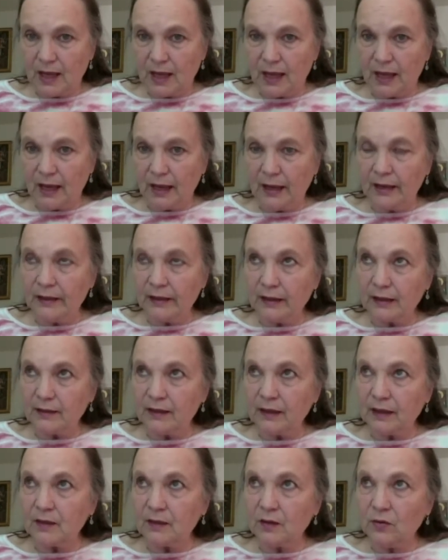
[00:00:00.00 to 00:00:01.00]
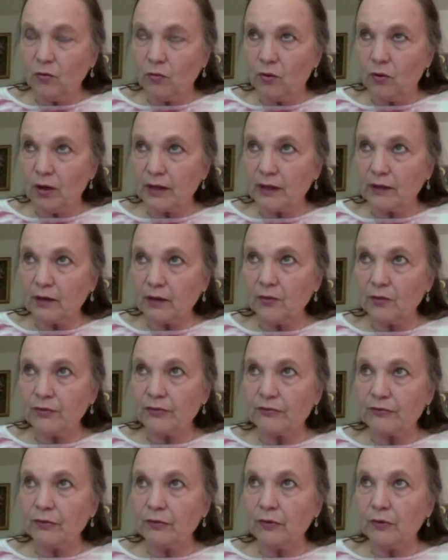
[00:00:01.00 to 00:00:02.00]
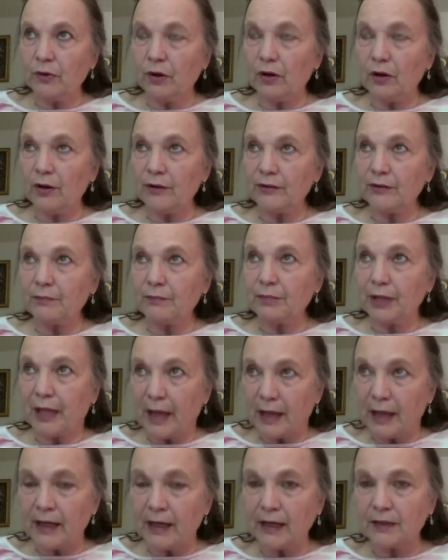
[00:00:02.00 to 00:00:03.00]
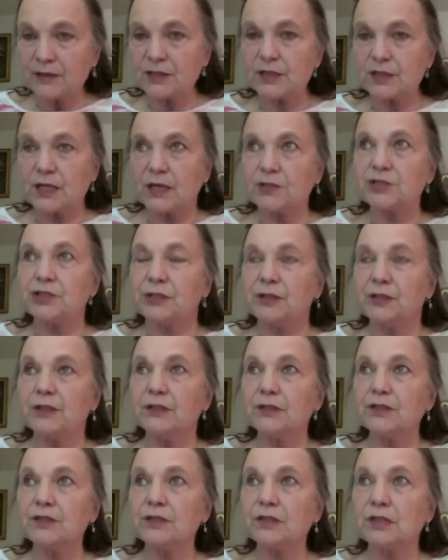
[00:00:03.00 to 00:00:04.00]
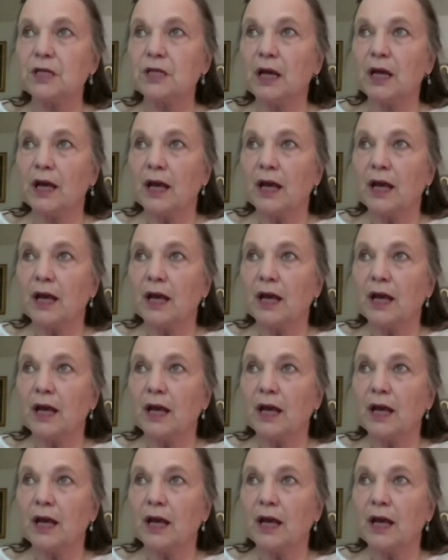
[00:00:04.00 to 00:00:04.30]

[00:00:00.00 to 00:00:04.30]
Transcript: And they don't want to go through all the planning sessions.